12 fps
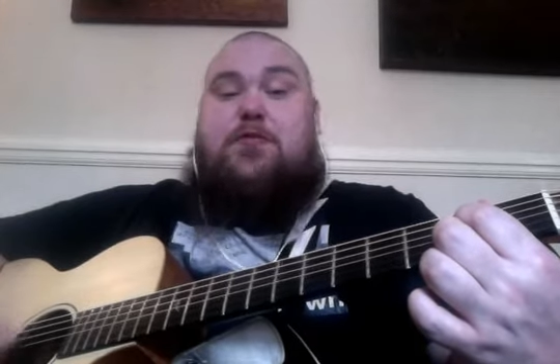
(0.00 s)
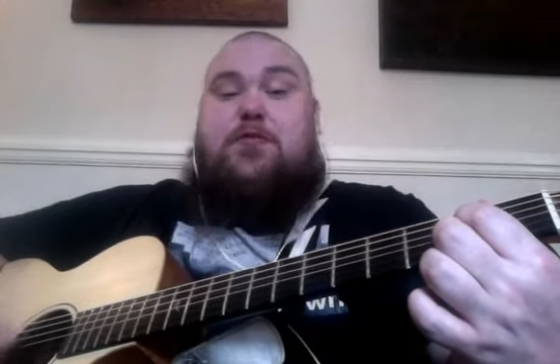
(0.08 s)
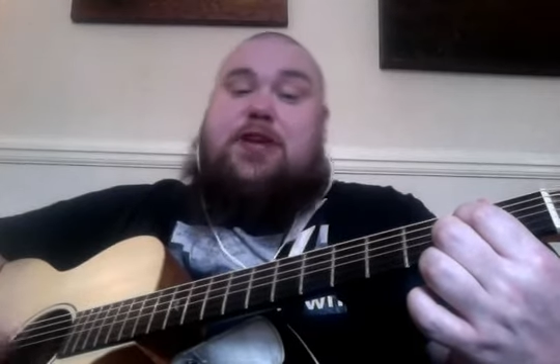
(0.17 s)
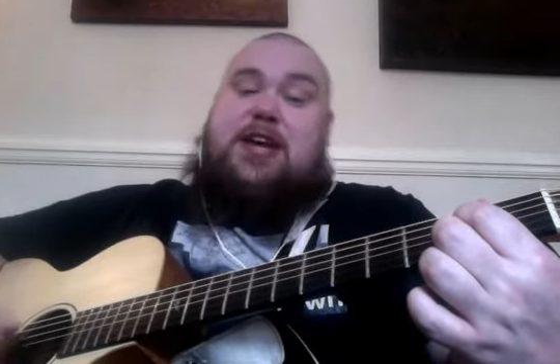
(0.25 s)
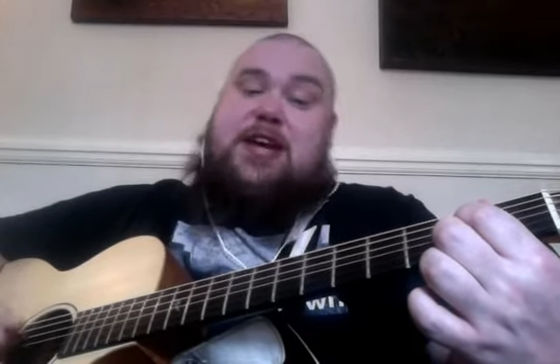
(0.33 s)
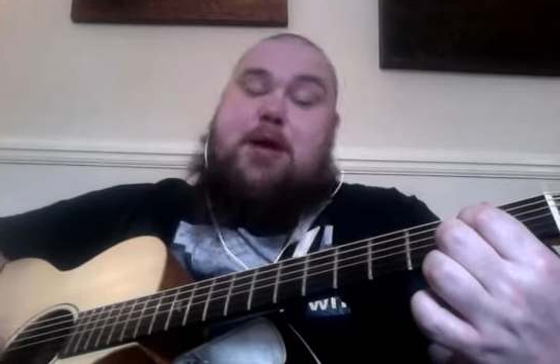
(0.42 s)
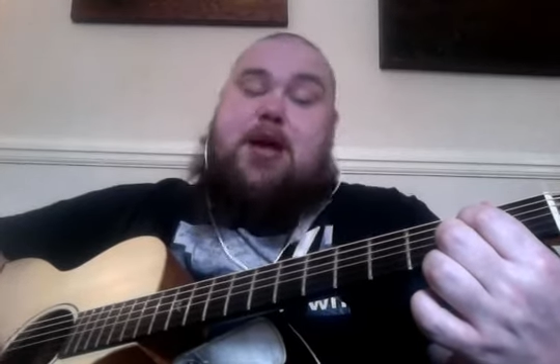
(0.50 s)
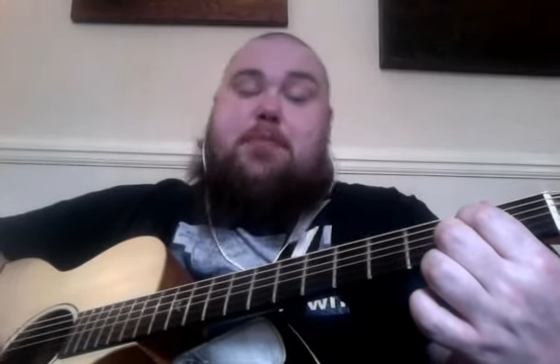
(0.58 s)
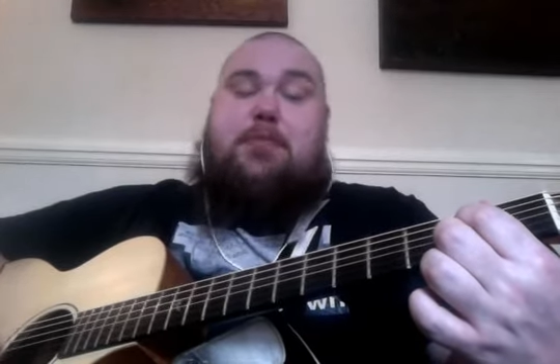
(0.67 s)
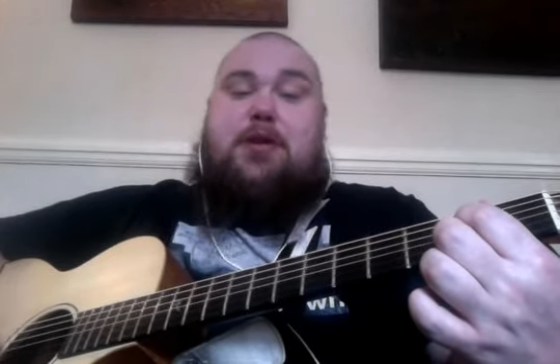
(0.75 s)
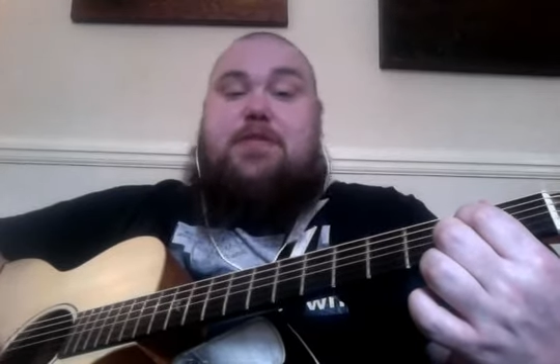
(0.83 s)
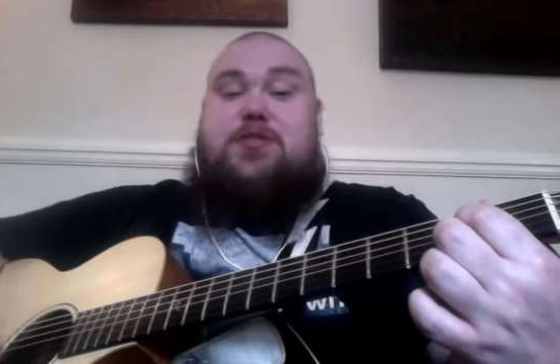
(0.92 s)
the E minor
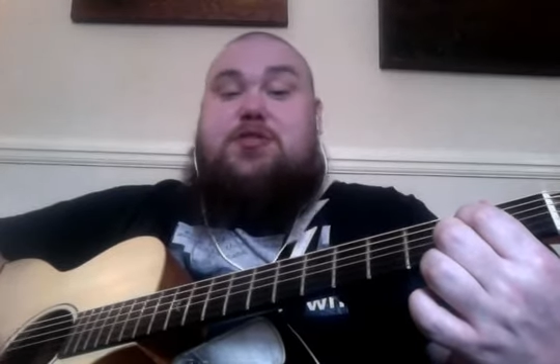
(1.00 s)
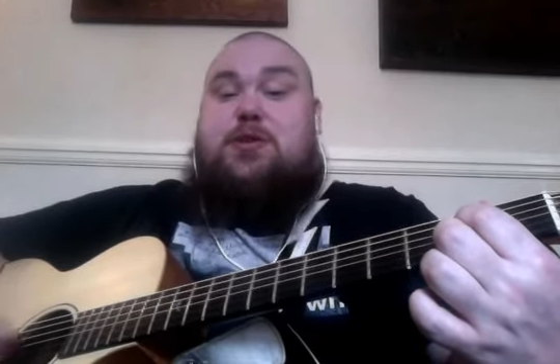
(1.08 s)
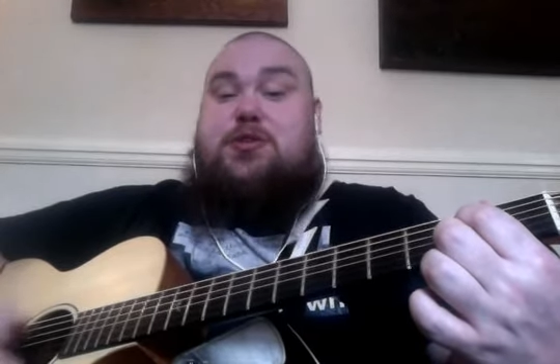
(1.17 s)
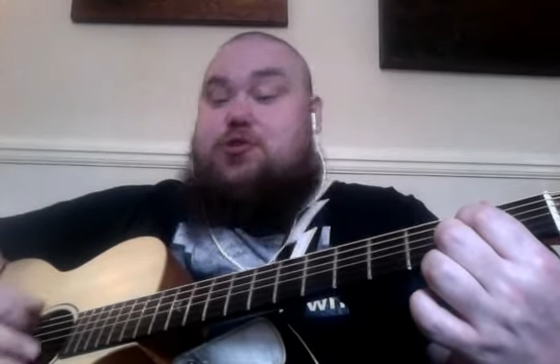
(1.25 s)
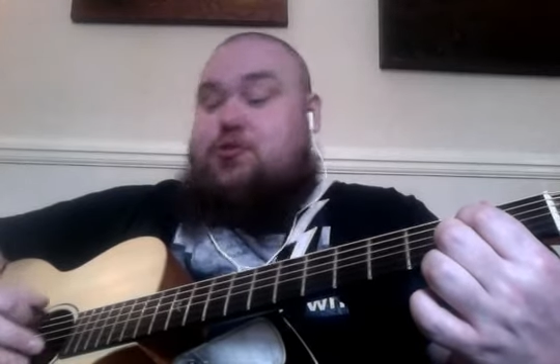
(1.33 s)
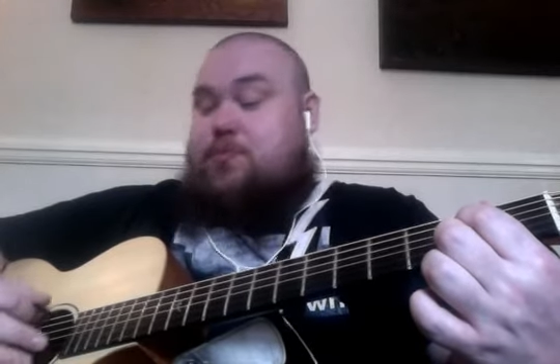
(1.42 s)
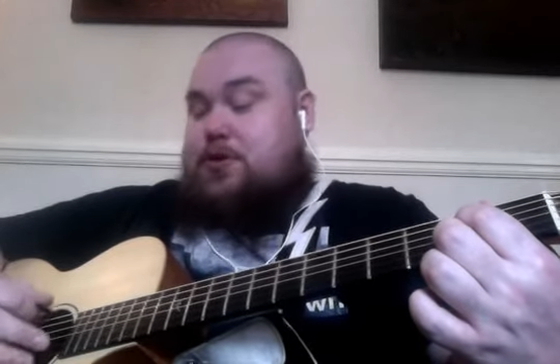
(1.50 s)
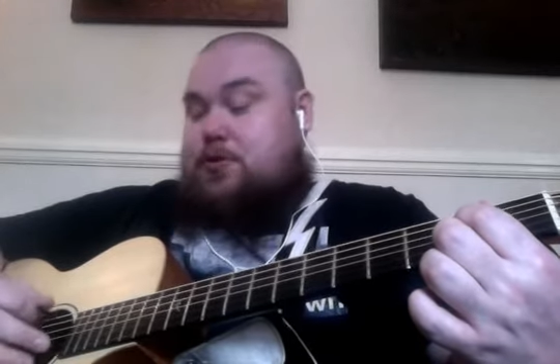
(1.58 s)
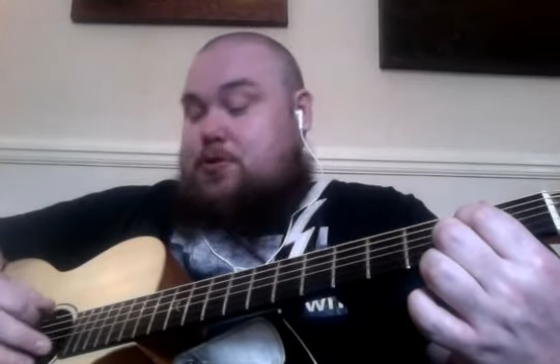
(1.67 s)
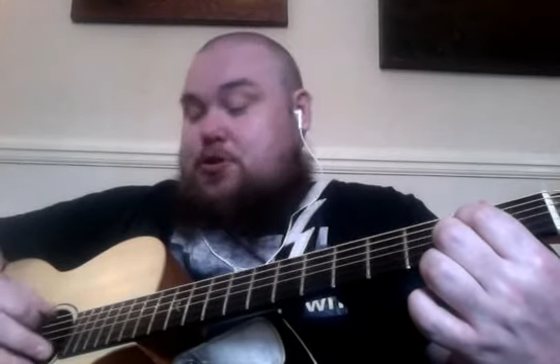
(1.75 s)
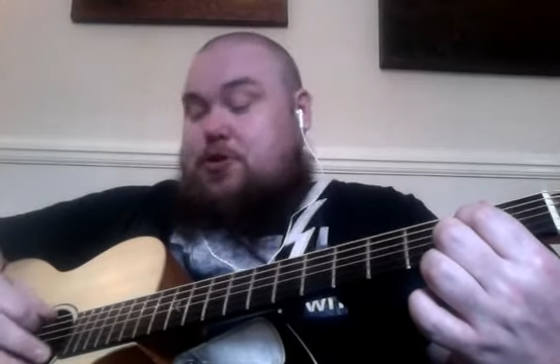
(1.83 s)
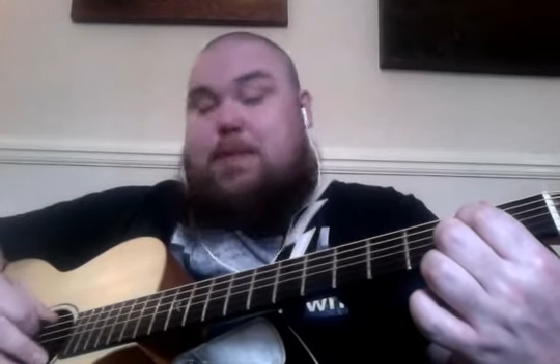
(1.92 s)
previous, you actually
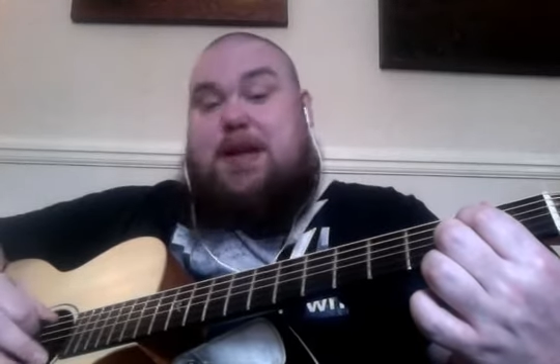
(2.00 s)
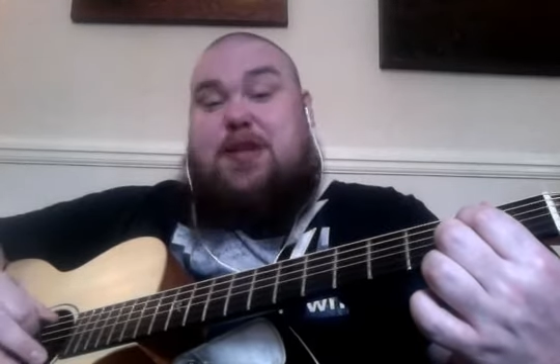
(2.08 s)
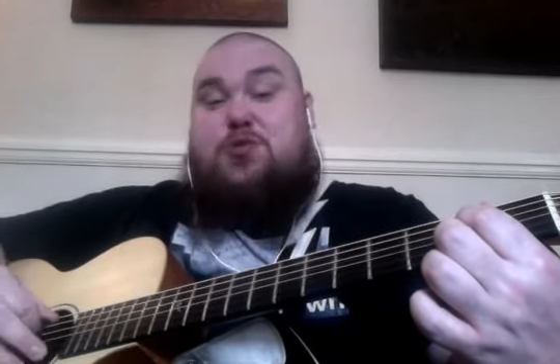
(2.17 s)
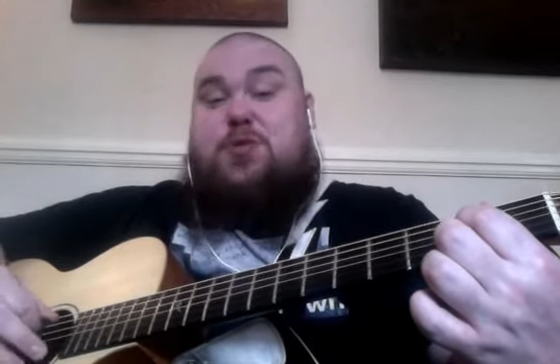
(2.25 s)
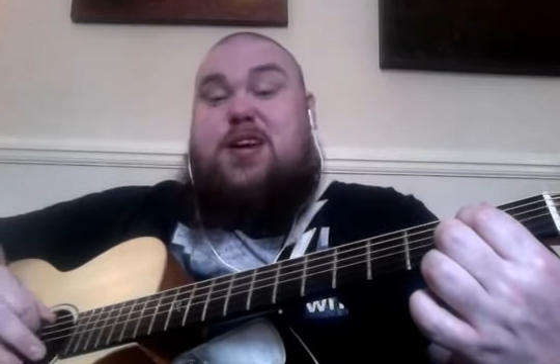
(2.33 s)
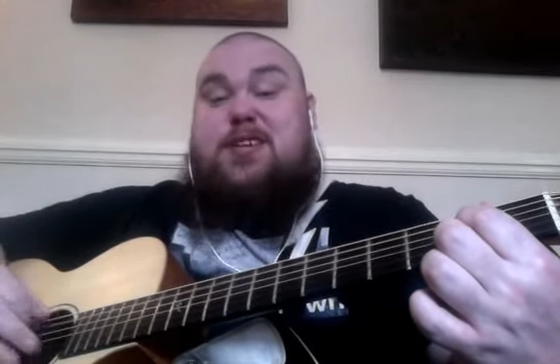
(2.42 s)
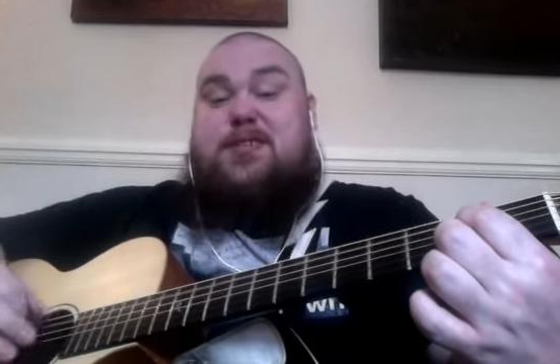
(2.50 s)
do the pattern twice.